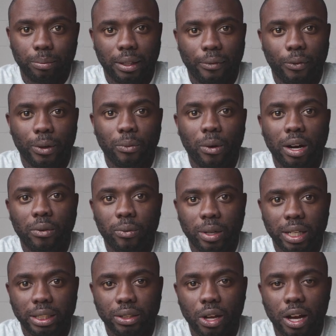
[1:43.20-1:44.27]
If we wanna
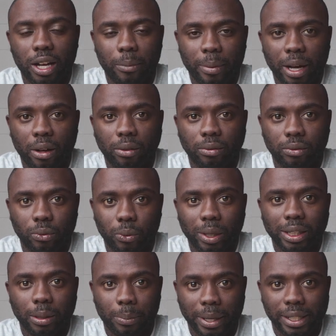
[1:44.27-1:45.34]
really talk about
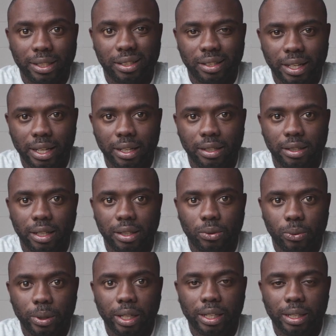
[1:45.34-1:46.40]
what the Pyxis is,
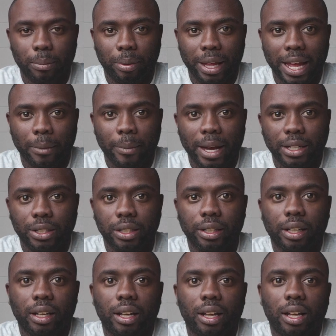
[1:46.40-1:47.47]
it's really the Blackmagic
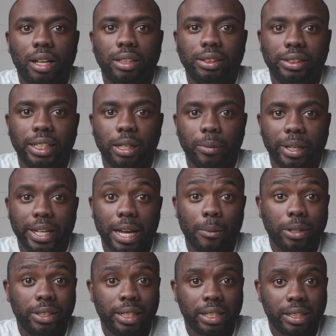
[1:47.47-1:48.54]
Cinema
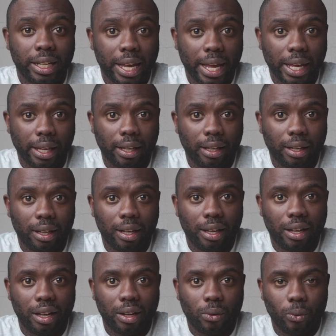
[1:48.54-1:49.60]
Camera 6K
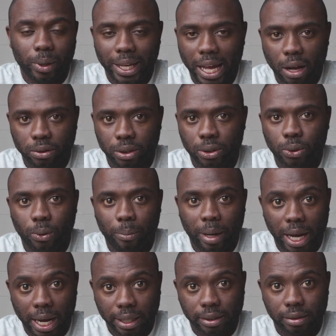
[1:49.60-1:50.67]
rehoused into a
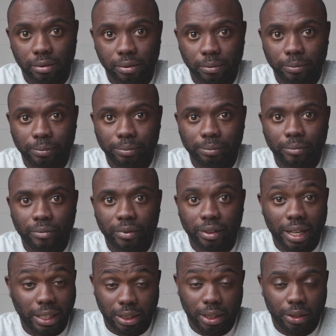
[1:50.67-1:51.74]
box.
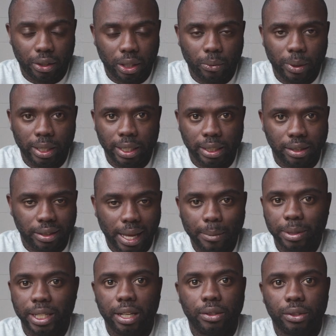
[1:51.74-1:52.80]
That's literally what it is.
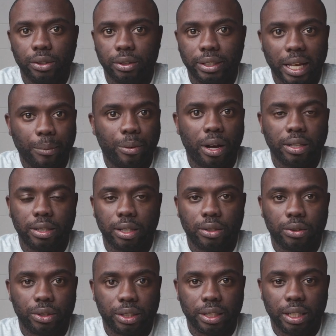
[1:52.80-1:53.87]
Same sensor, same
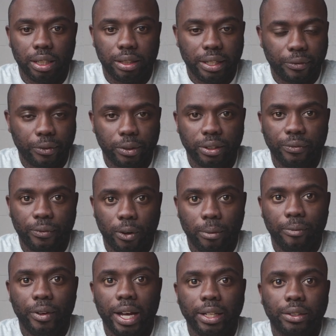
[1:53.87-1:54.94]
processor, just in a different
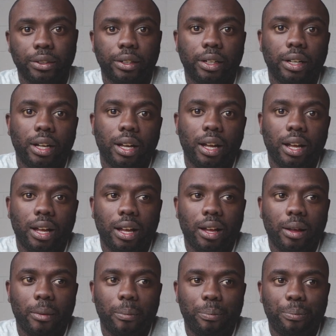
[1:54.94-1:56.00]
form factor.
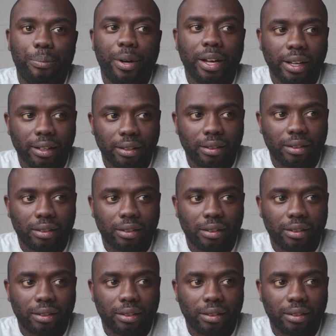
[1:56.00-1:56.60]
But